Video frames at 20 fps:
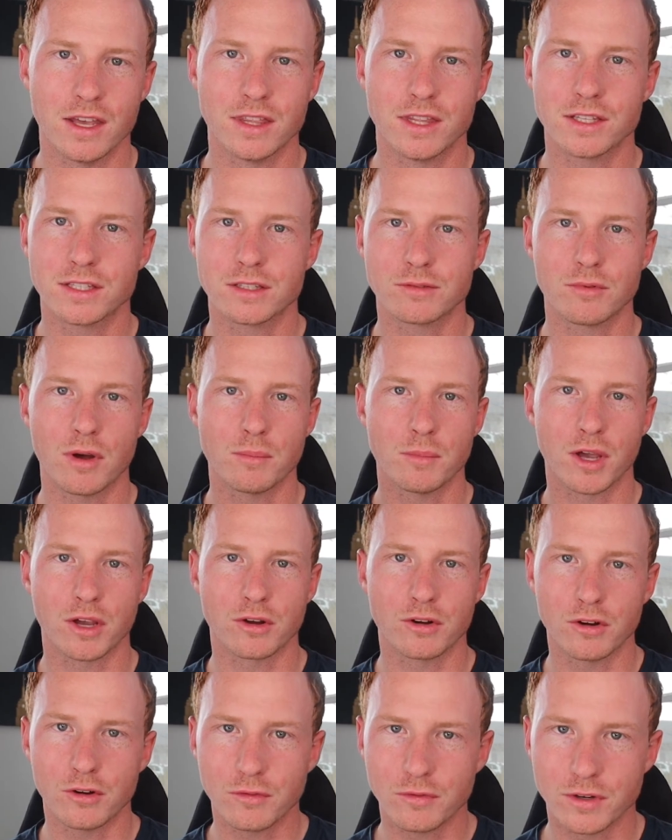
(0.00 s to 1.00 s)
this is what my
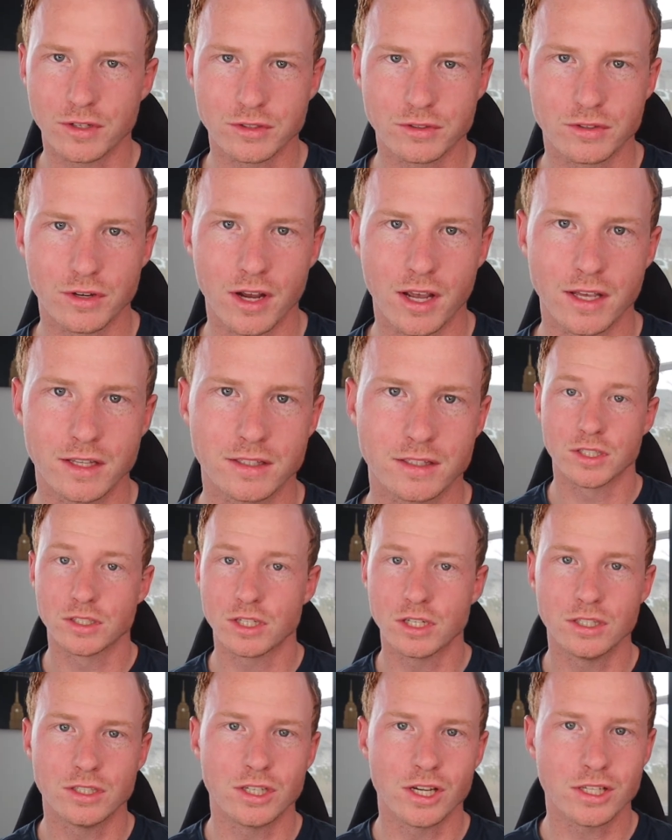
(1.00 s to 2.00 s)
girlfriend trades.
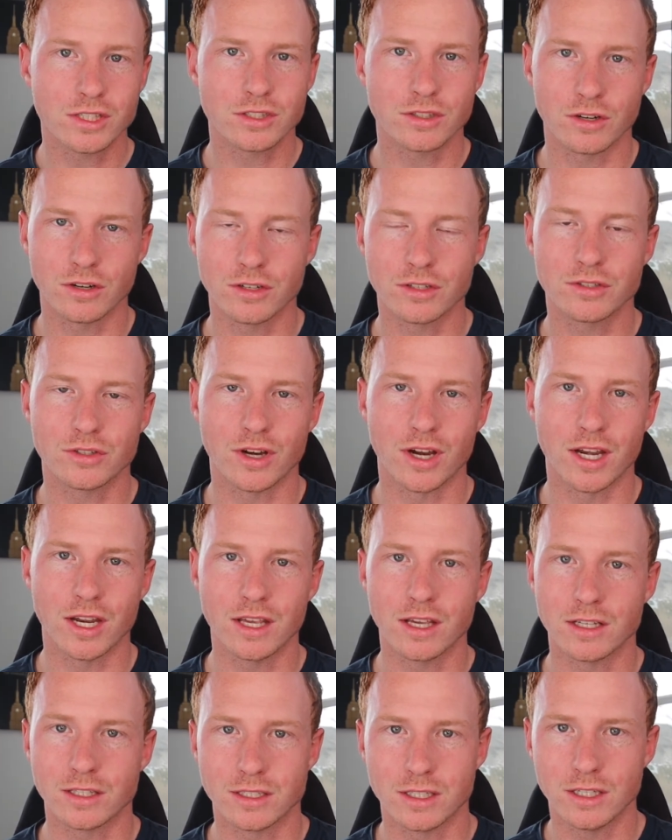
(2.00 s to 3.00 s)
She just started
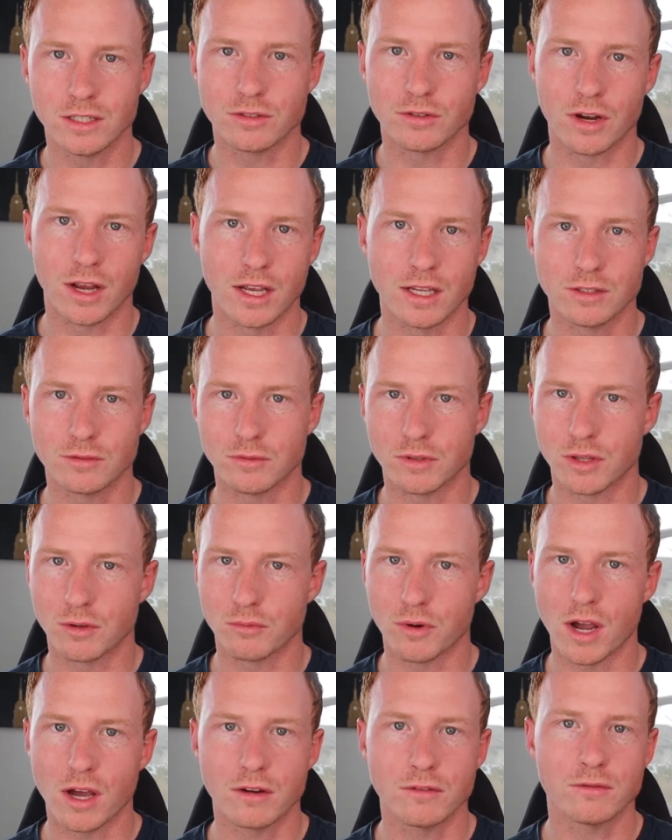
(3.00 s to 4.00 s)
trading and she trades with
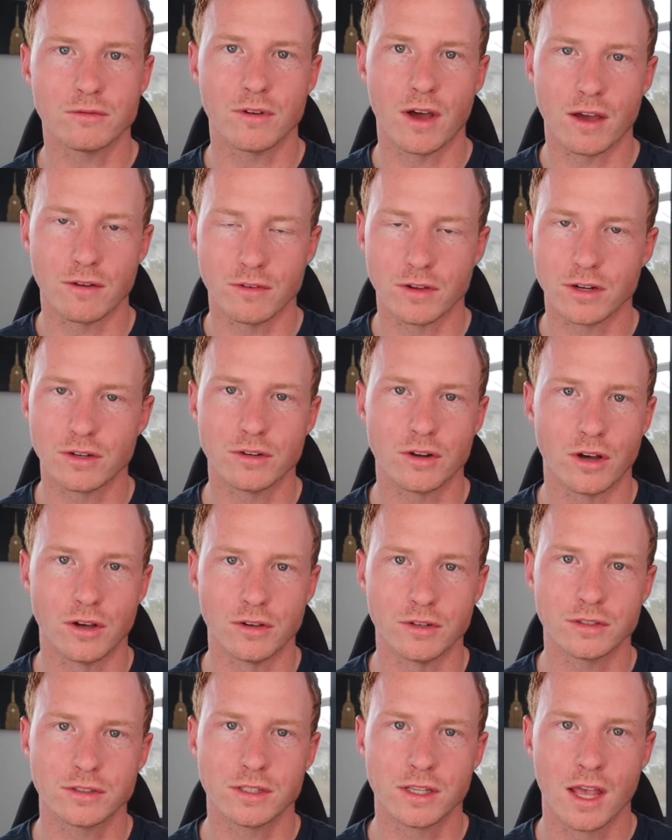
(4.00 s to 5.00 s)
around
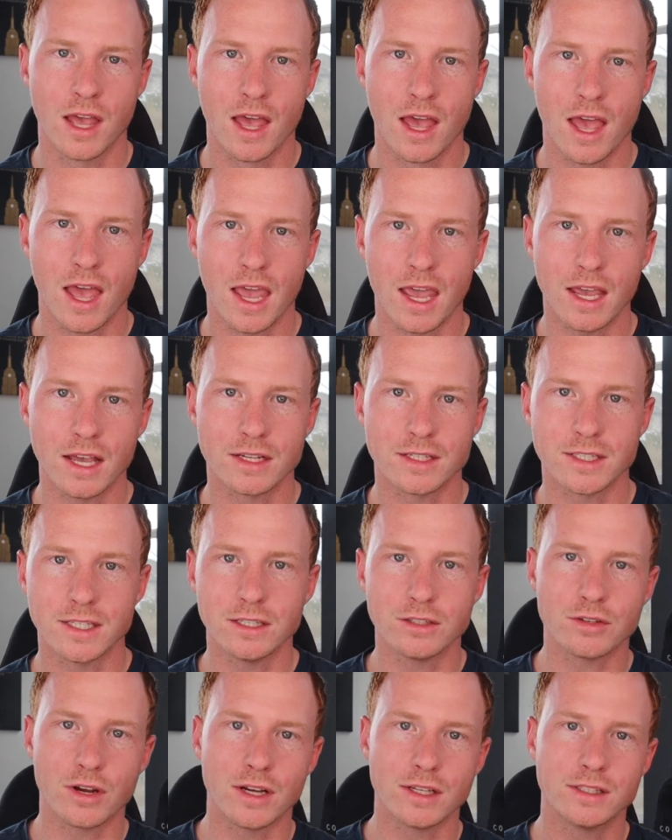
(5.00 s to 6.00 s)
$500 and
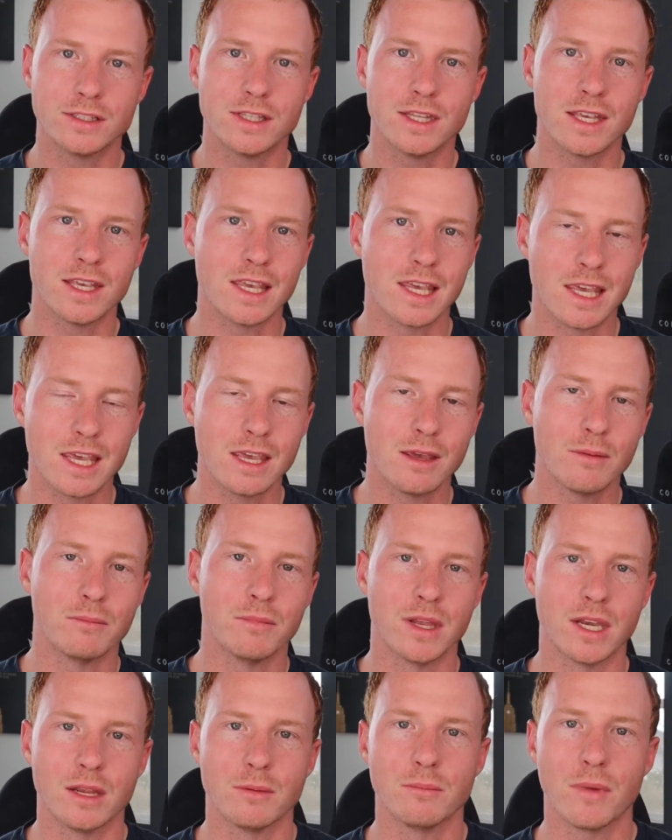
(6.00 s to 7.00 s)
she trades the
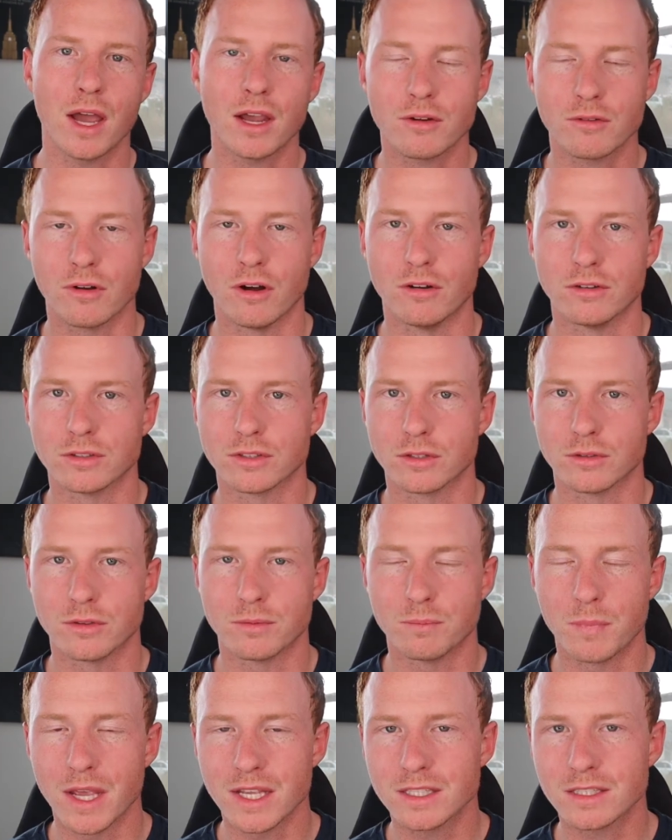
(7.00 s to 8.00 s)
E-mini micro. So
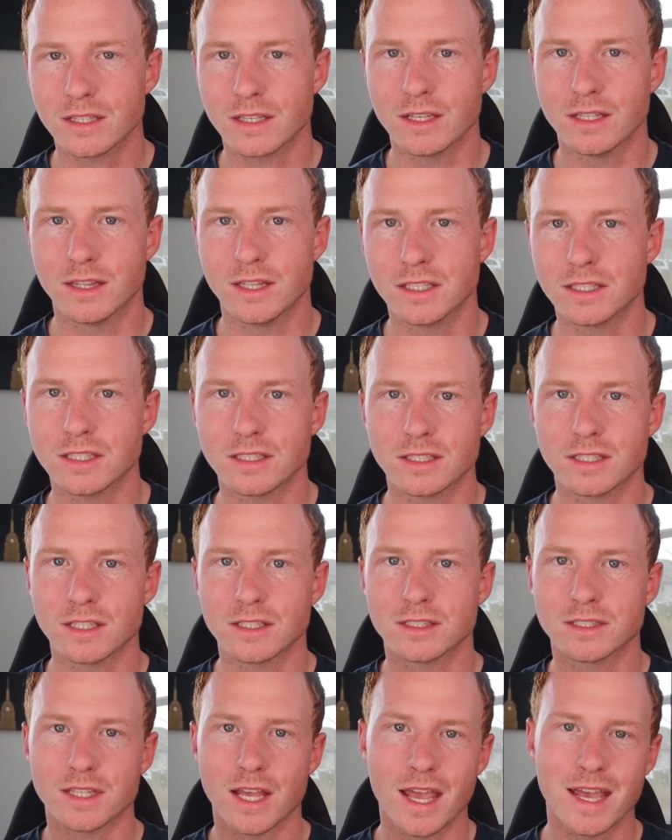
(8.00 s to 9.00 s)
basically this is
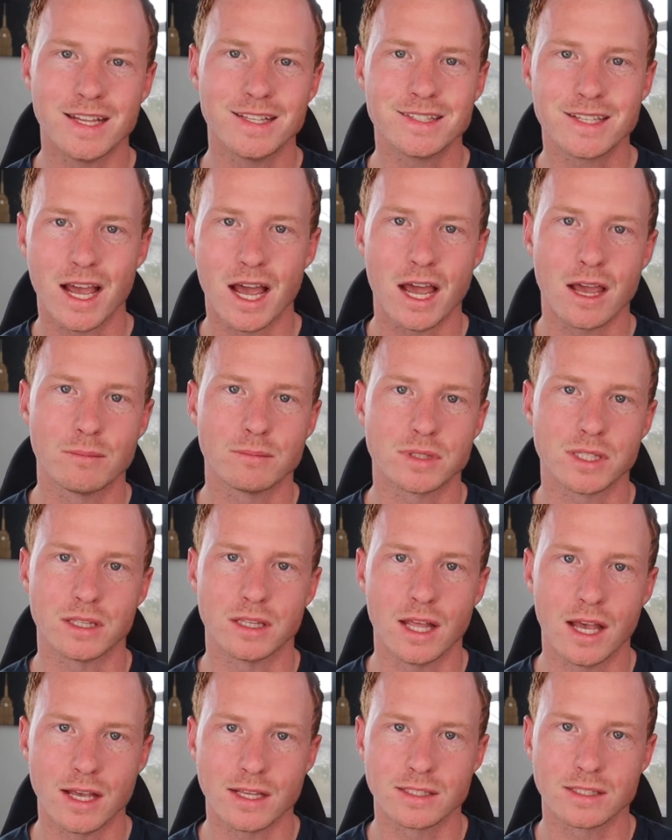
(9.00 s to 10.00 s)
just 10 times
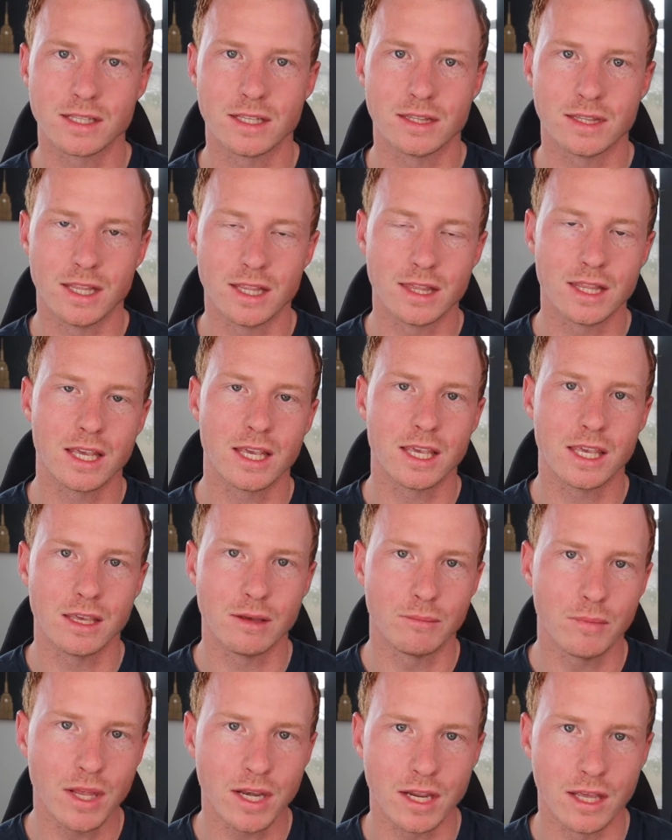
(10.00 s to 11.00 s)
less than the
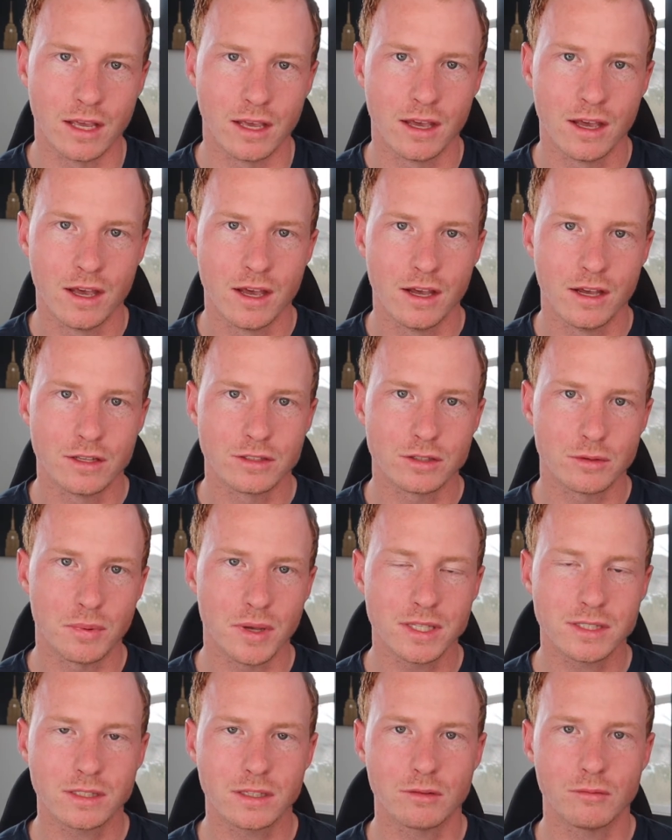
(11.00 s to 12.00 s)
E-mini. So
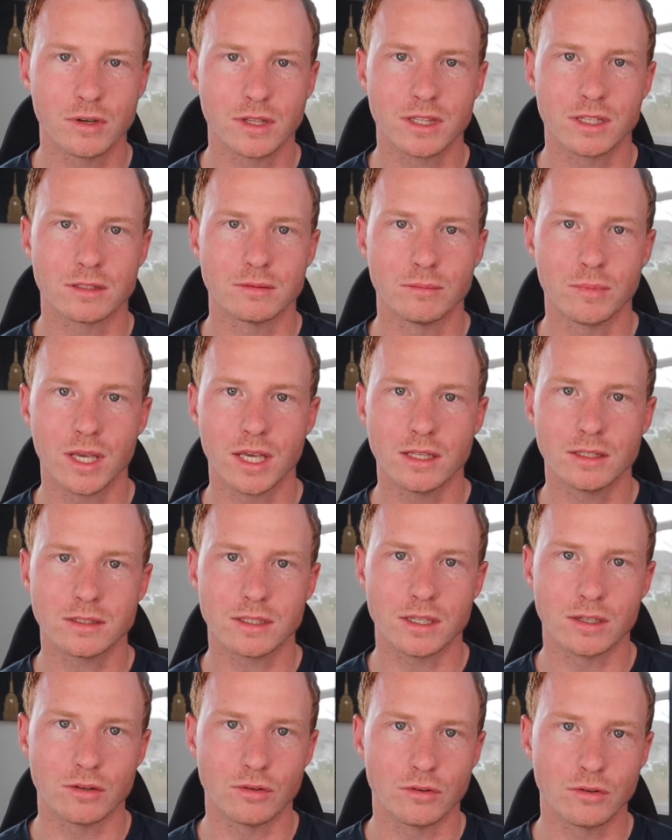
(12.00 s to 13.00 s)
basically what this
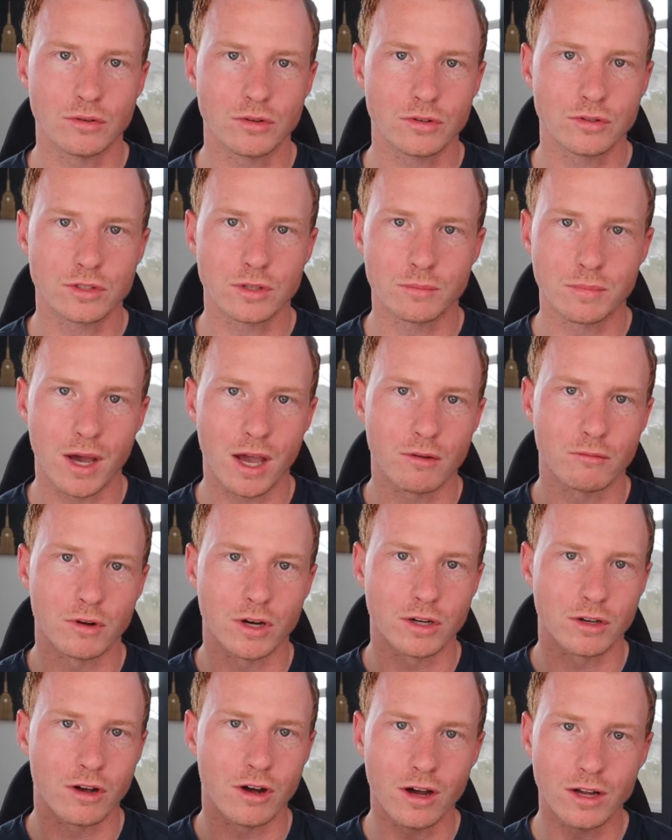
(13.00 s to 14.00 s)
means, in order to buy
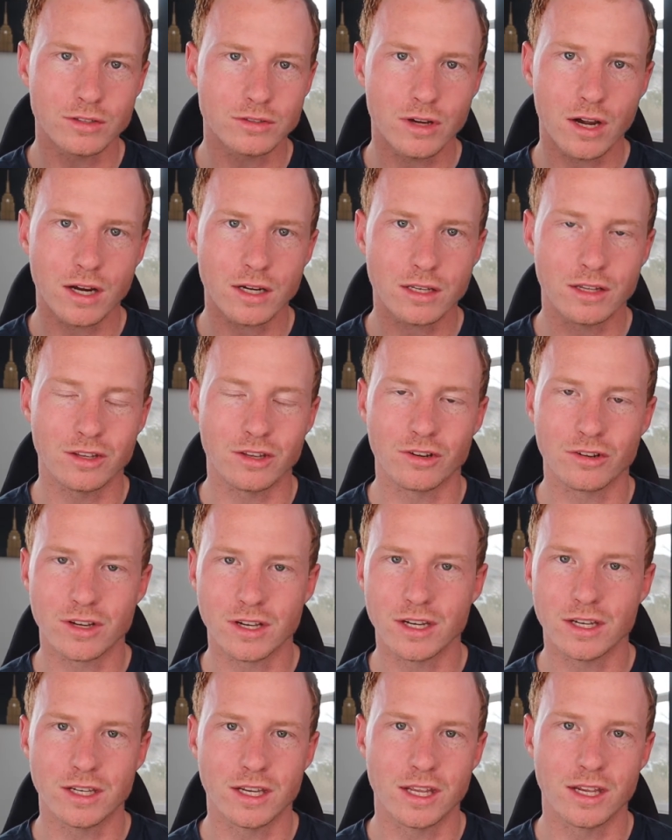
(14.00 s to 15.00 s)
one contract, you're
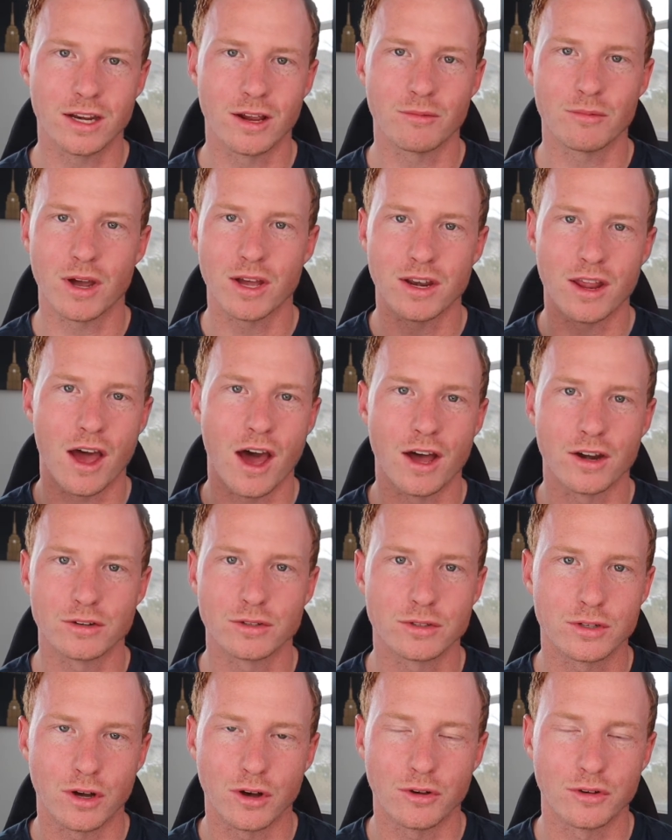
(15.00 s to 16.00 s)
gonna need around
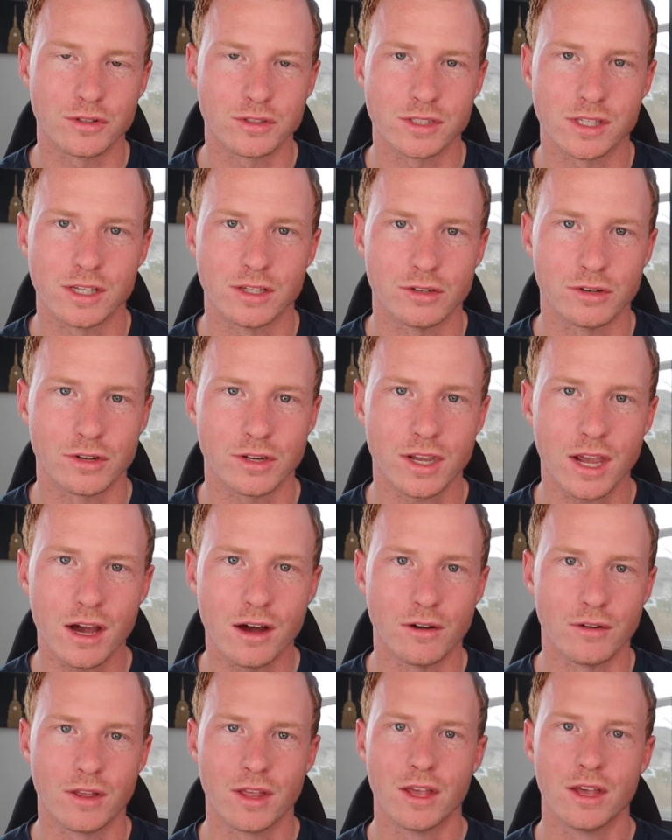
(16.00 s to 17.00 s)
$100 in your
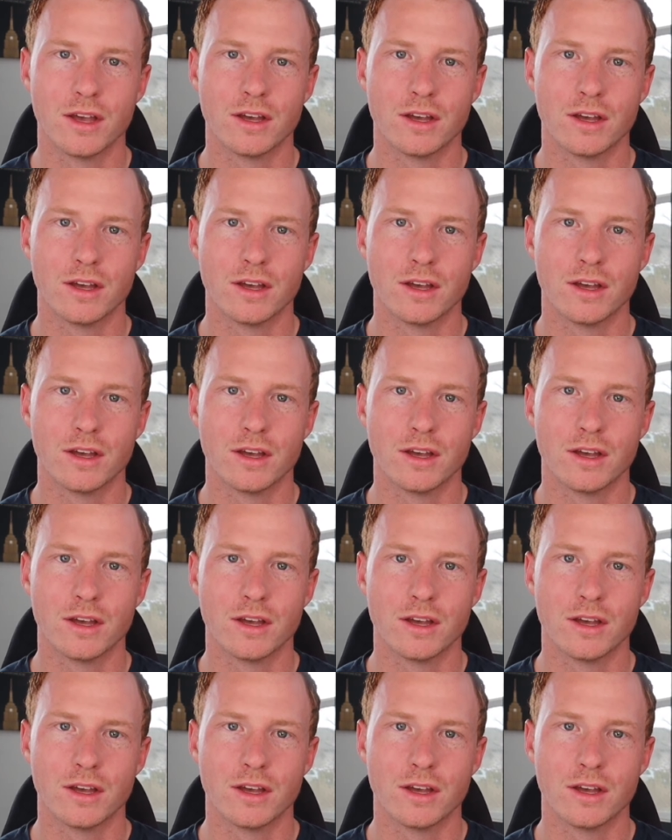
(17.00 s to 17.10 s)
account.